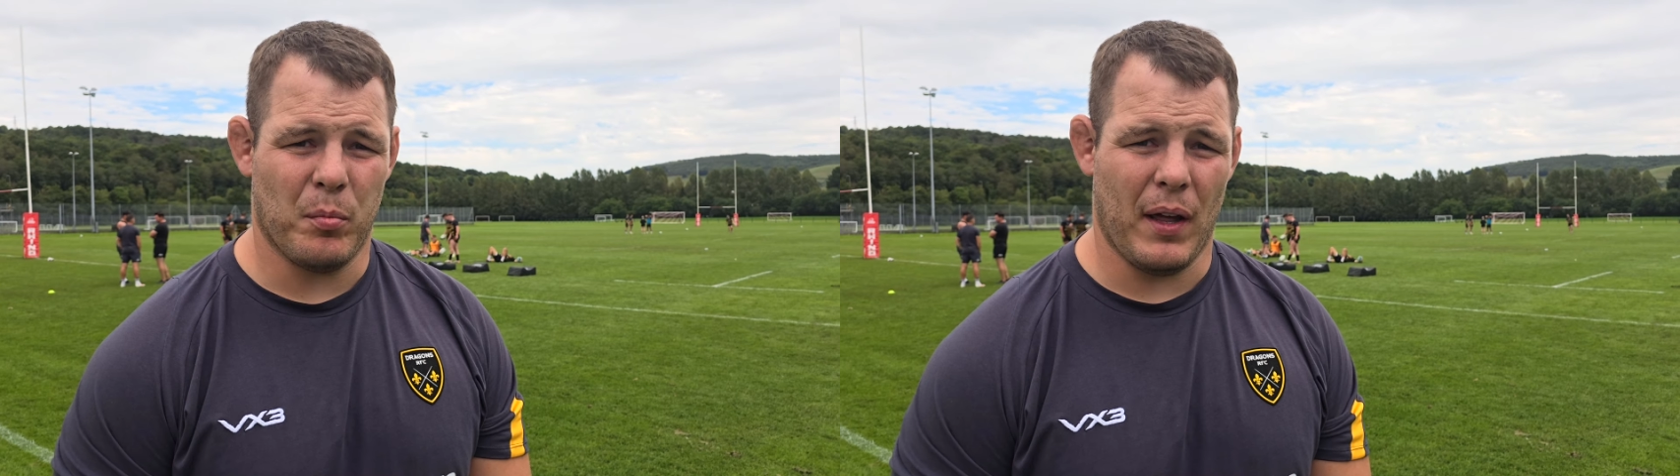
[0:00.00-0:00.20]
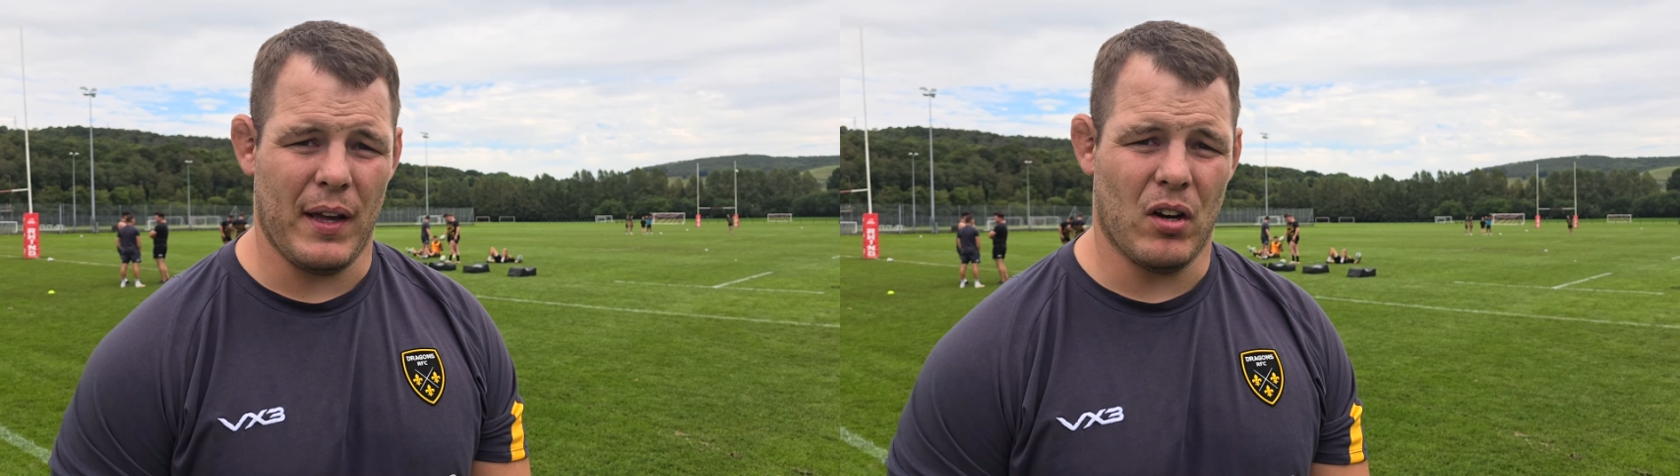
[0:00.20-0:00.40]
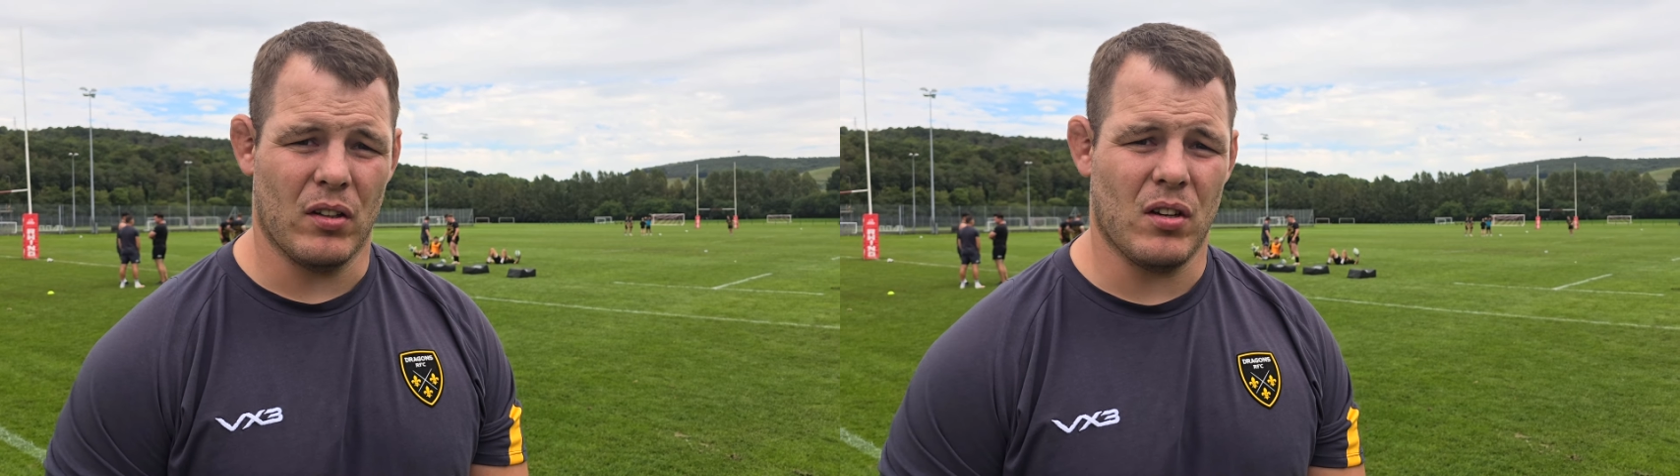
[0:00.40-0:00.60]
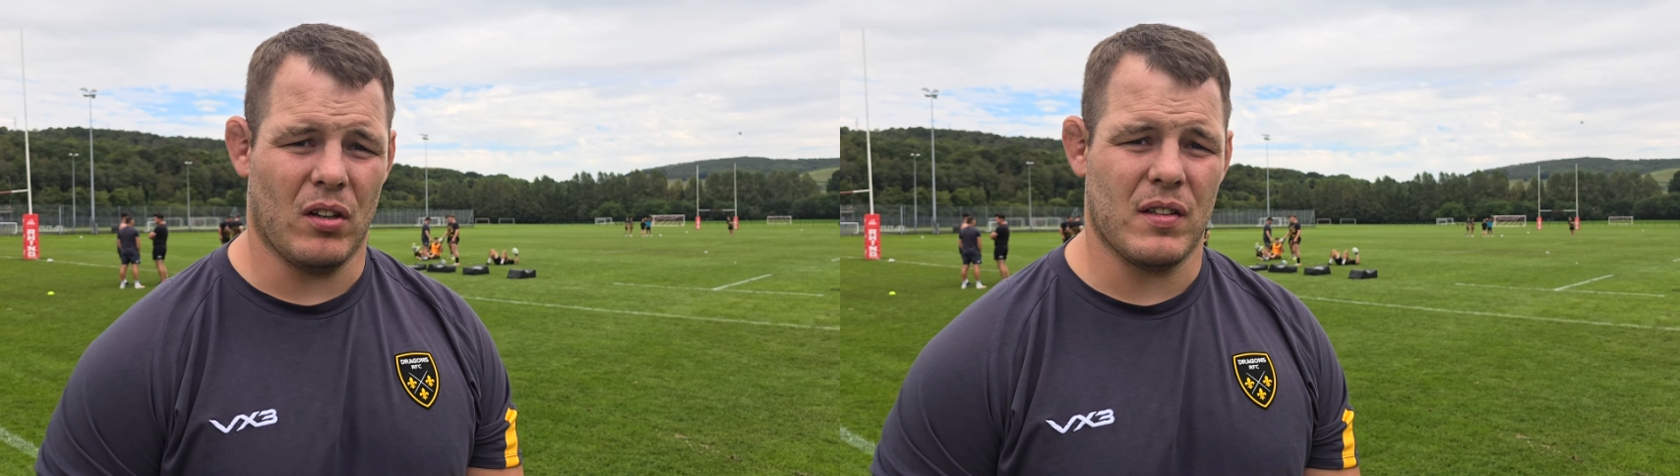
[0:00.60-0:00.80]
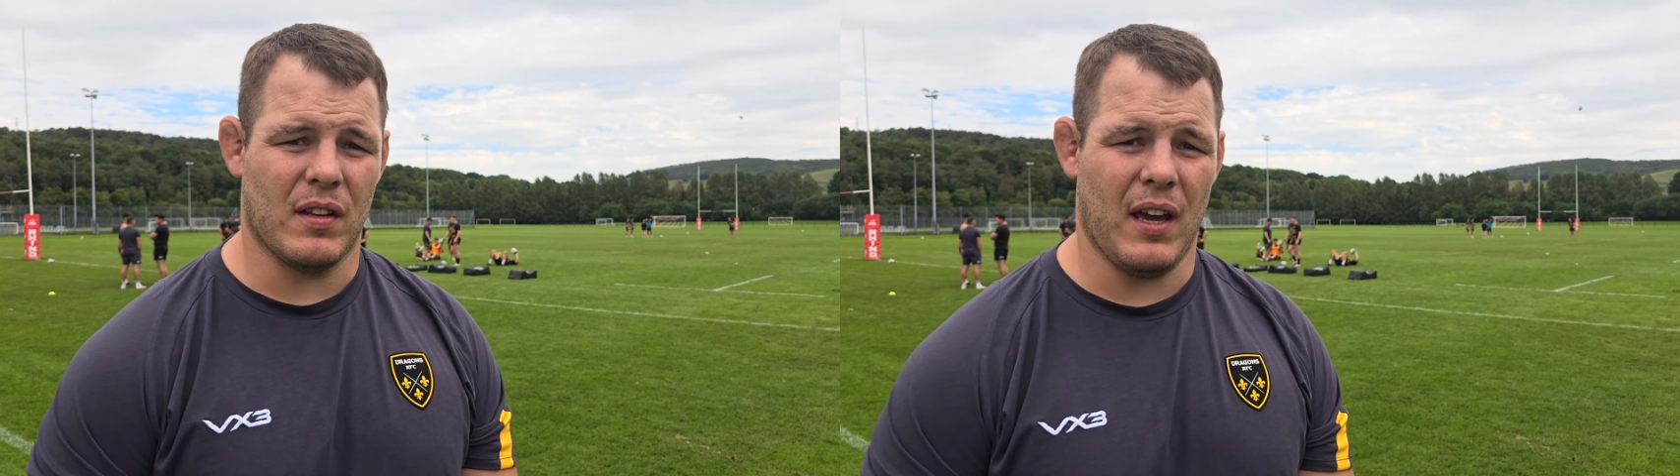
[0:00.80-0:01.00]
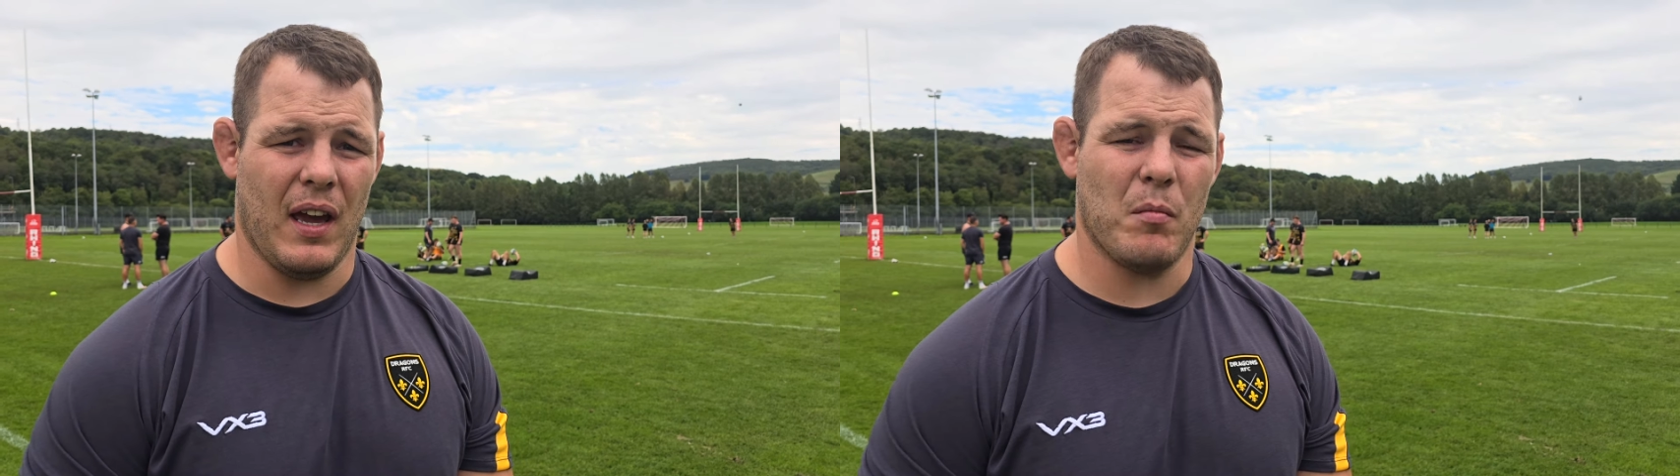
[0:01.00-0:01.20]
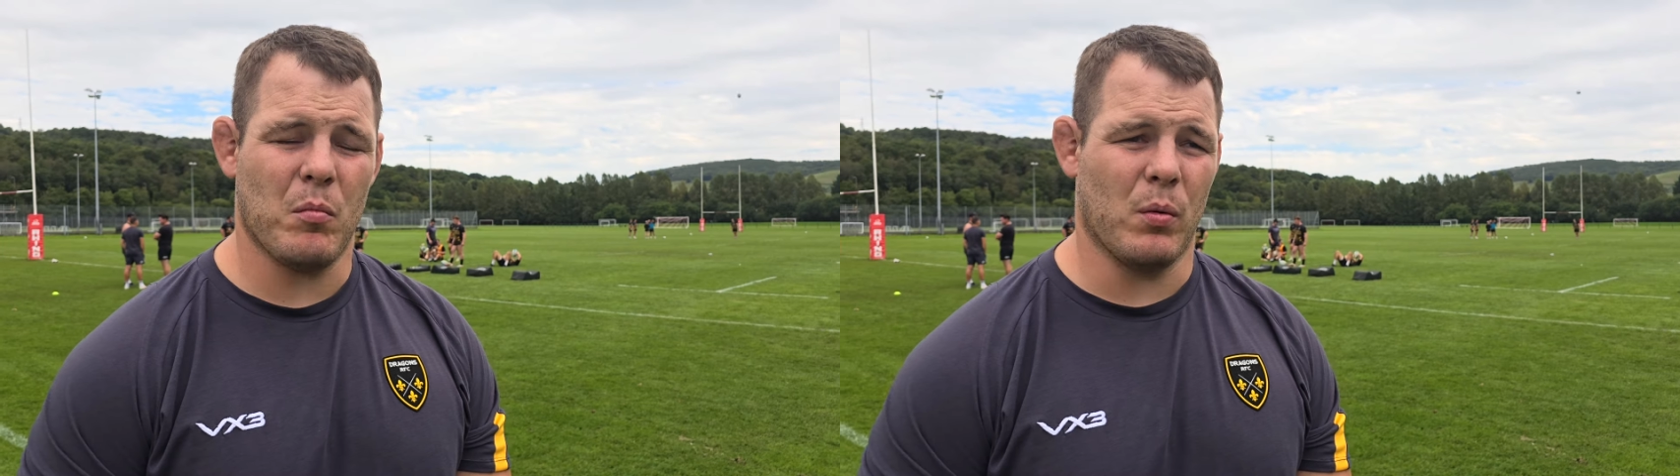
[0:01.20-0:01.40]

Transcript: of play on, onto the game.